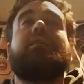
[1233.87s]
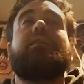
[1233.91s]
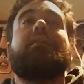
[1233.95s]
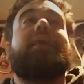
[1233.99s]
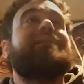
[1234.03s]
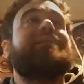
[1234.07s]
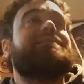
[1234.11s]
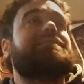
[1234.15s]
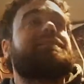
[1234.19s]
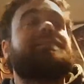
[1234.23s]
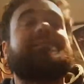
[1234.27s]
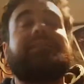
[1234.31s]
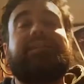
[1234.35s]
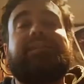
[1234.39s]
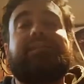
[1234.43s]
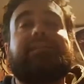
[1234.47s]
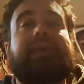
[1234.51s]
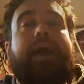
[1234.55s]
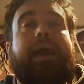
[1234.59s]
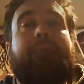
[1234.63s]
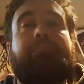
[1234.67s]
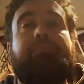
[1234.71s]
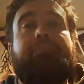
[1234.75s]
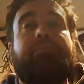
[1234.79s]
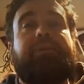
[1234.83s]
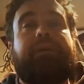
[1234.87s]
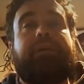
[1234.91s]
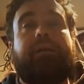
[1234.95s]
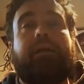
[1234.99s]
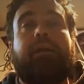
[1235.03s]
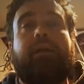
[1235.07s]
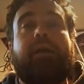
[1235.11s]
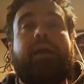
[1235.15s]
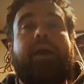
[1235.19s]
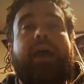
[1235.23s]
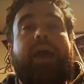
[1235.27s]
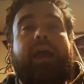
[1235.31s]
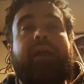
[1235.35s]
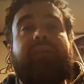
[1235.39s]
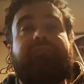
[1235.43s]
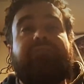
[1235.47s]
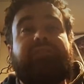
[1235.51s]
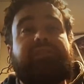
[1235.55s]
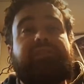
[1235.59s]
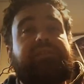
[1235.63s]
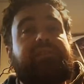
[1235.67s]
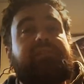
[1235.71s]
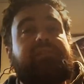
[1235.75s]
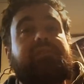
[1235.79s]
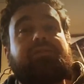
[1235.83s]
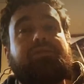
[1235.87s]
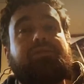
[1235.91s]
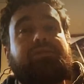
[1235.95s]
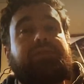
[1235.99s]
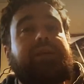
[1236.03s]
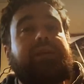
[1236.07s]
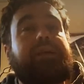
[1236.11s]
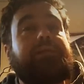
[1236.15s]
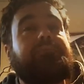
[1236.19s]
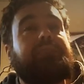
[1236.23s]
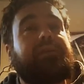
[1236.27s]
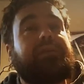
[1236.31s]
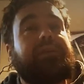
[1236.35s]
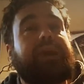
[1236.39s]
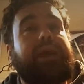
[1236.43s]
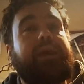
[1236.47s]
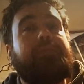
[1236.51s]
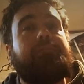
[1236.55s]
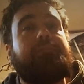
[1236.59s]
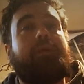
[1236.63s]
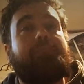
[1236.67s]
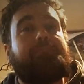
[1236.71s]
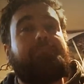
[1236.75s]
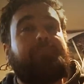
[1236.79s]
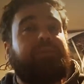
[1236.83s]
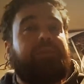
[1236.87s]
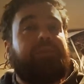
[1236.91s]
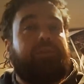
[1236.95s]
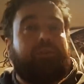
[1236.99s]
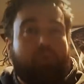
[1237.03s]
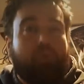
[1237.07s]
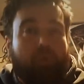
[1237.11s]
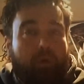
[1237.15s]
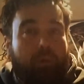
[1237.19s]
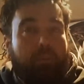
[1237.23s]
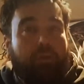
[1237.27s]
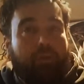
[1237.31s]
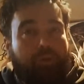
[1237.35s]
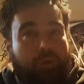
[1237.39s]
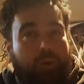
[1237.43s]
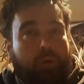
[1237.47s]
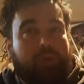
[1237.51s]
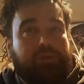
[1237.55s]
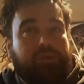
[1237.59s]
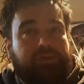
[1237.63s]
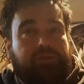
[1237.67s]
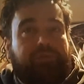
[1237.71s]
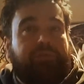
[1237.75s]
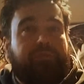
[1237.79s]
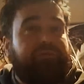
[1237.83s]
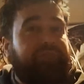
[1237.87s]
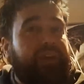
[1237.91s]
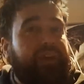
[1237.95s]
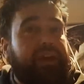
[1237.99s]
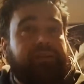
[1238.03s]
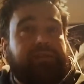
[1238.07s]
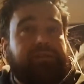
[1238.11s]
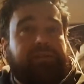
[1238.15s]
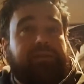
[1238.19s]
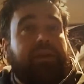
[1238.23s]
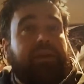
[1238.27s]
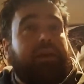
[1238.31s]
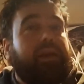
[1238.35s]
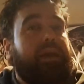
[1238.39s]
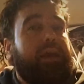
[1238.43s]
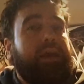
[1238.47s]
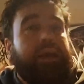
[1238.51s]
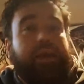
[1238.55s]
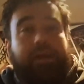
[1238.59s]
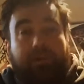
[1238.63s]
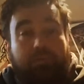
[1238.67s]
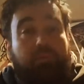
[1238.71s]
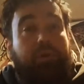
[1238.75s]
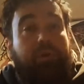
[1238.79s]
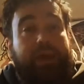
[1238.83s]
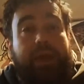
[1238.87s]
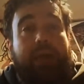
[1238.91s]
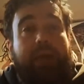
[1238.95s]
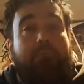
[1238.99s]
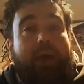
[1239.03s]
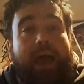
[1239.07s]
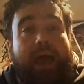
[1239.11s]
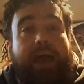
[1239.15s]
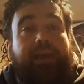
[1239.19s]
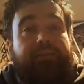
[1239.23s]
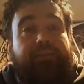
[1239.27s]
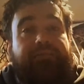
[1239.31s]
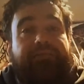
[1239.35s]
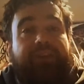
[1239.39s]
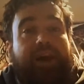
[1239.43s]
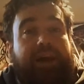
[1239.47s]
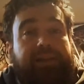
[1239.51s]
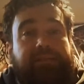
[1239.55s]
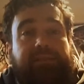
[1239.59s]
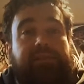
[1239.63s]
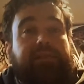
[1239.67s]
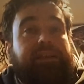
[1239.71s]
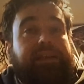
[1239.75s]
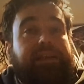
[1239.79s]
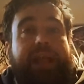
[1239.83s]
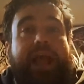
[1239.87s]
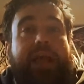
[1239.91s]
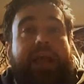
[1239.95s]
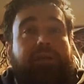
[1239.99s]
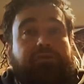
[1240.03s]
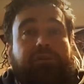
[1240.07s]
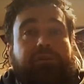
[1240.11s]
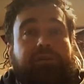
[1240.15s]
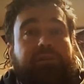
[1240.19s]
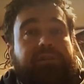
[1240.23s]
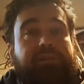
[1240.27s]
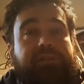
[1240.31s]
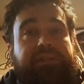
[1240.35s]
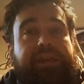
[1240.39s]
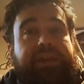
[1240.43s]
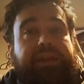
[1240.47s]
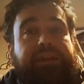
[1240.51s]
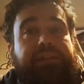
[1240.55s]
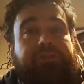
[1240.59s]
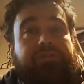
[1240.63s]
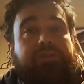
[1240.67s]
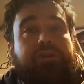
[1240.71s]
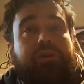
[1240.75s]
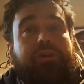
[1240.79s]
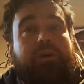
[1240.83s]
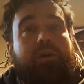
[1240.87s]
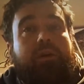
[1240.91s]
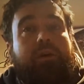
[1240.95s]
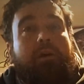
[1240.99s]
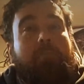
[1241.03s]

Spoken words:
Lots of things happen here. And if a scissor statement came up in the normal course of events, it would get magnified to the national stage.